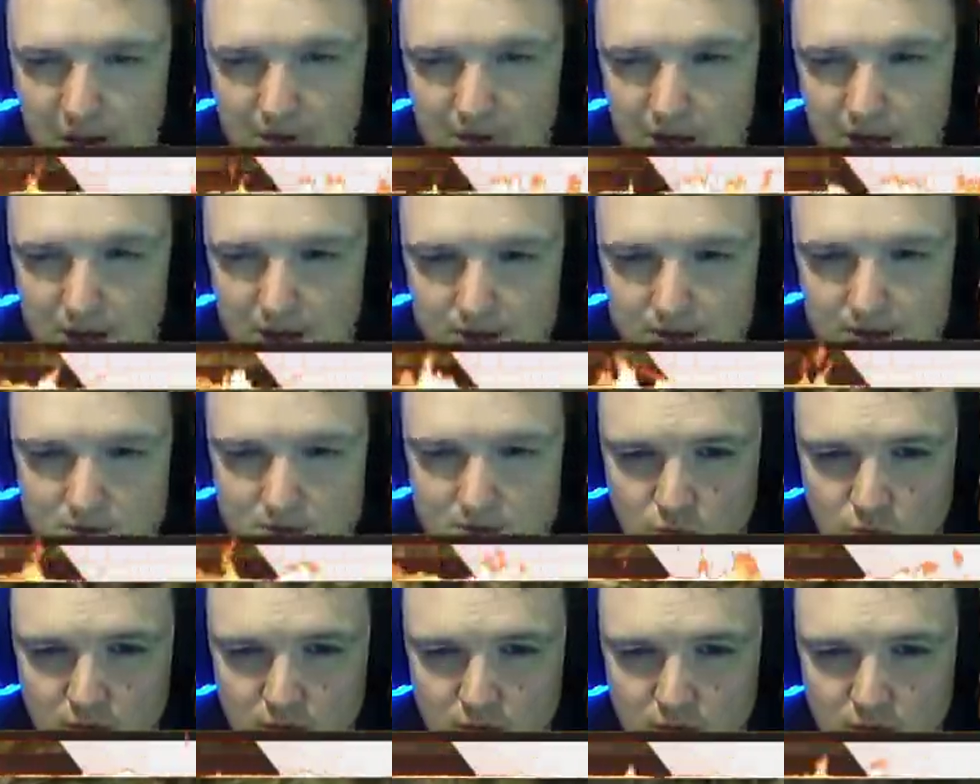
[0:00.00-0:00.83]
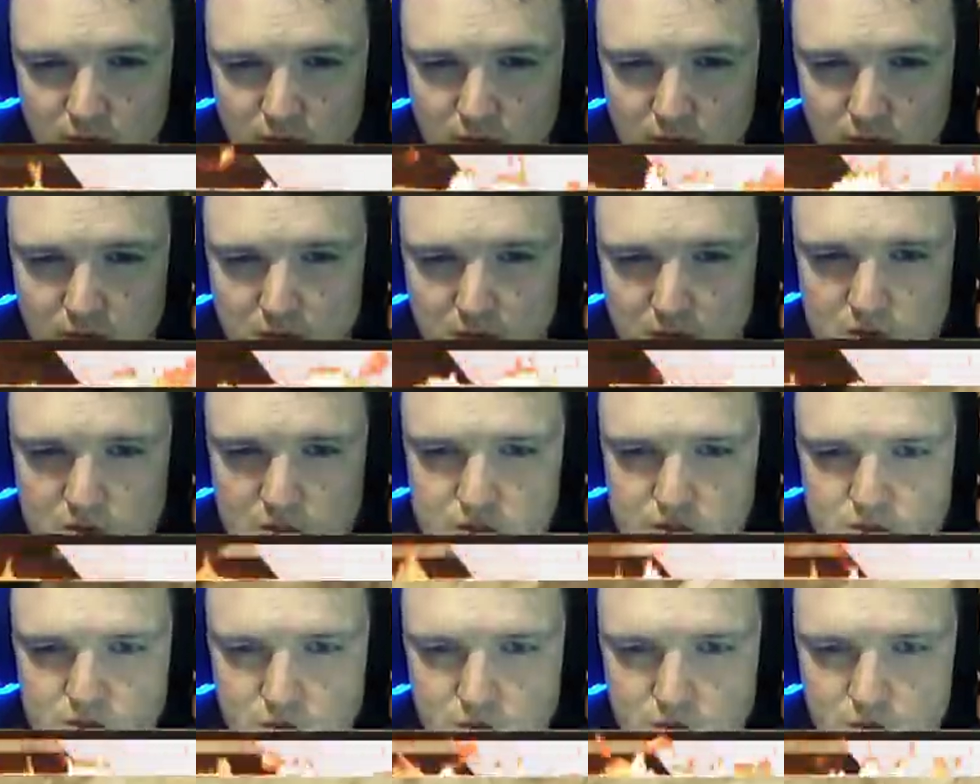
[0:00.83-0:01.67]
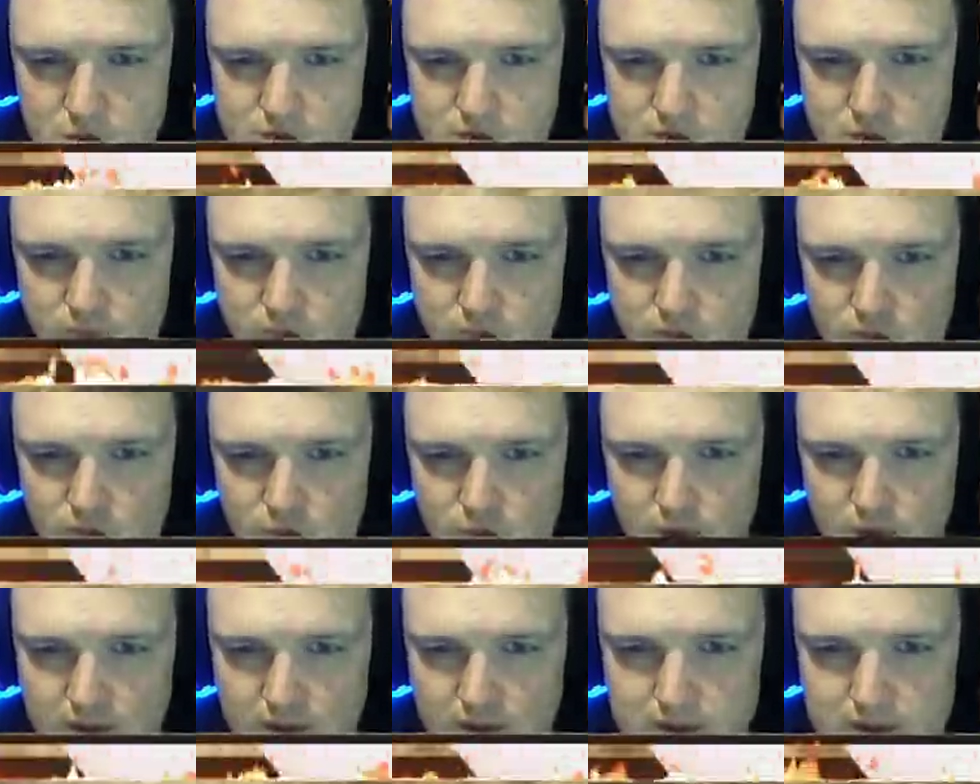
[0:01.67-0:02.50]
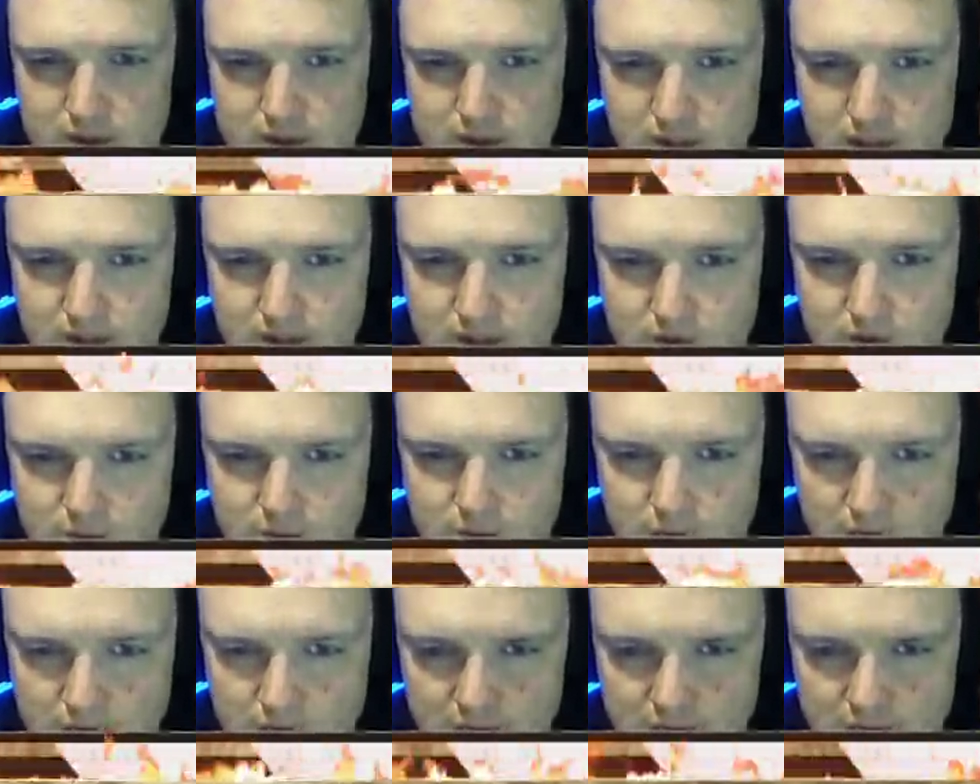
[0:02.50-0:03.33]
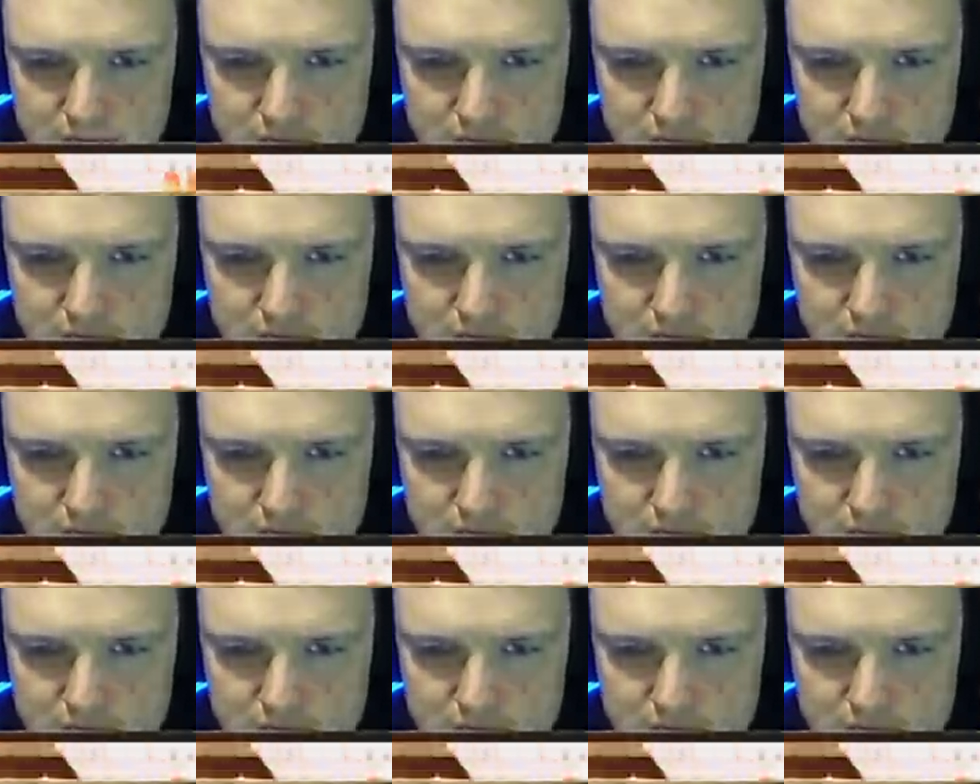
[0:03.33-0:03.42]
8 to 12. So it's 1 container, but...